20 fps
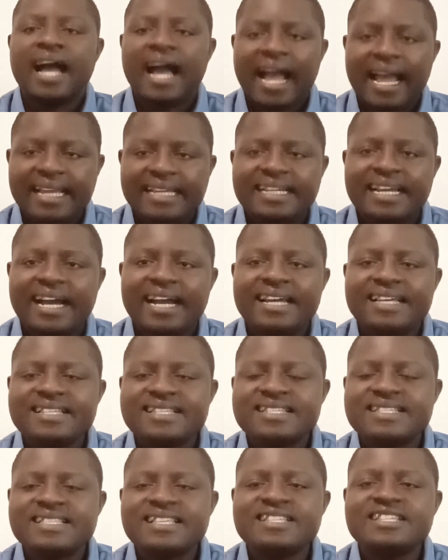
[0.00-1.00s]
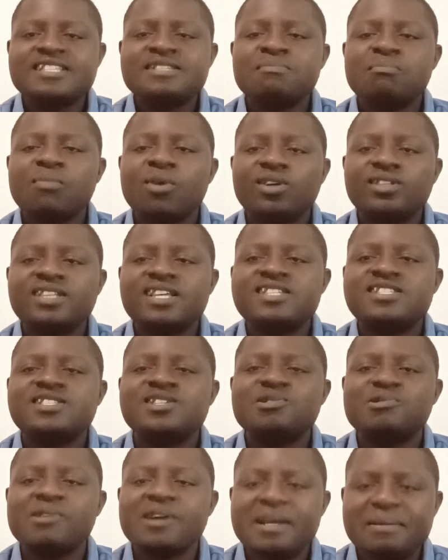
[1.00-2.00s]
Hi guys, this is
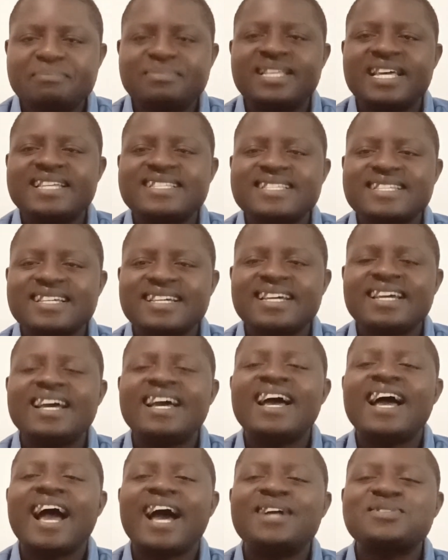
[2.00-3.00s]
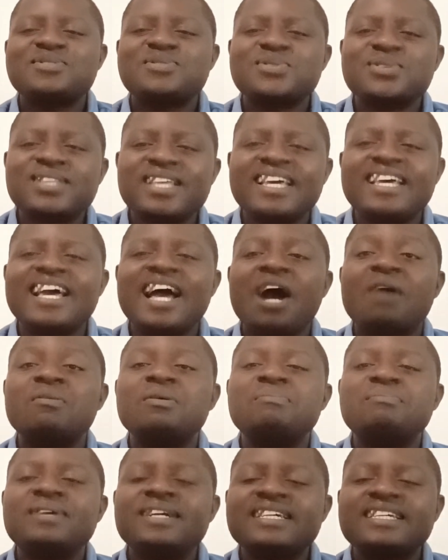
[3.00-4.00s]
Mondastico Help Desk, and today I'll
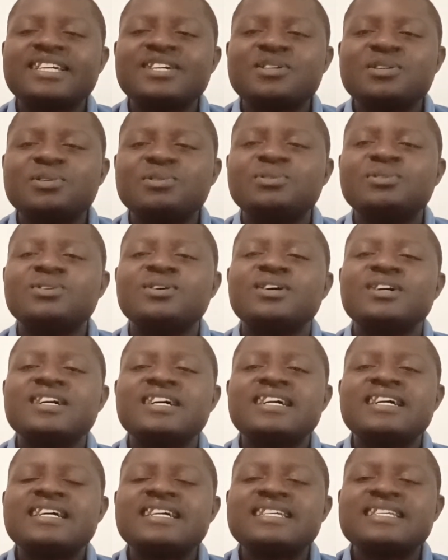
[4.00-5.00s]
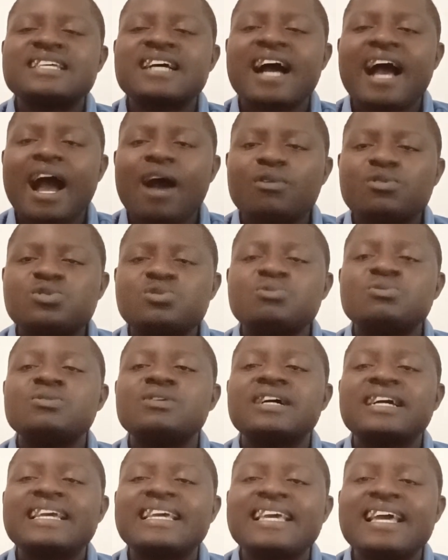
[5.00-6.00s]
be bringing you how to
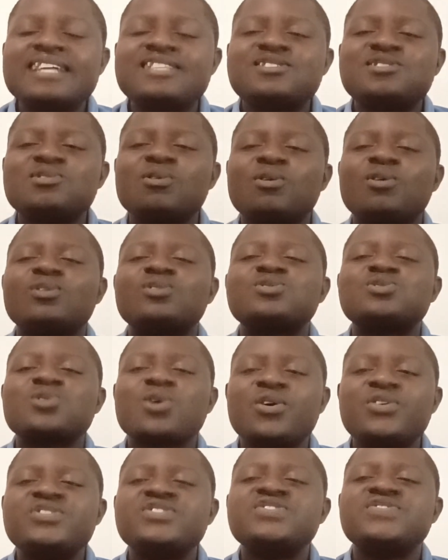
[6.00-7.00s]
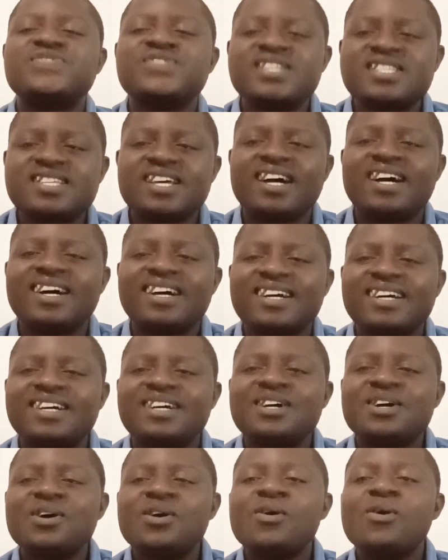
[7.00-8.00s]
get your tourist visa.
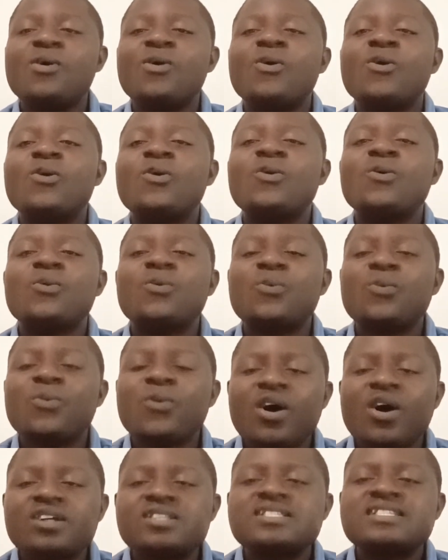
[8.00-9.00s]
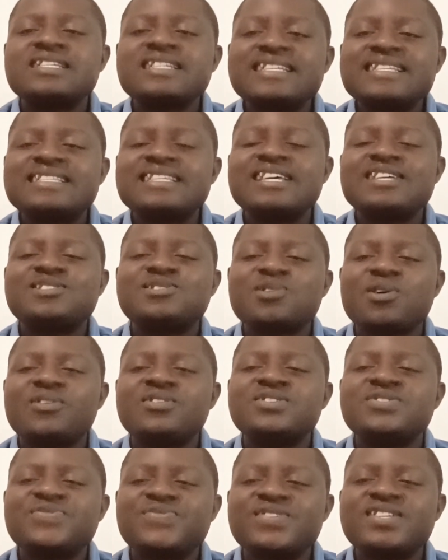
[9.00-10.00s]
What is a
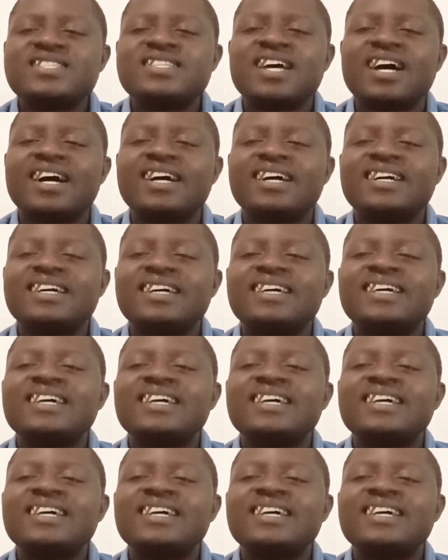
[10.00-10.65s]
tourist visa?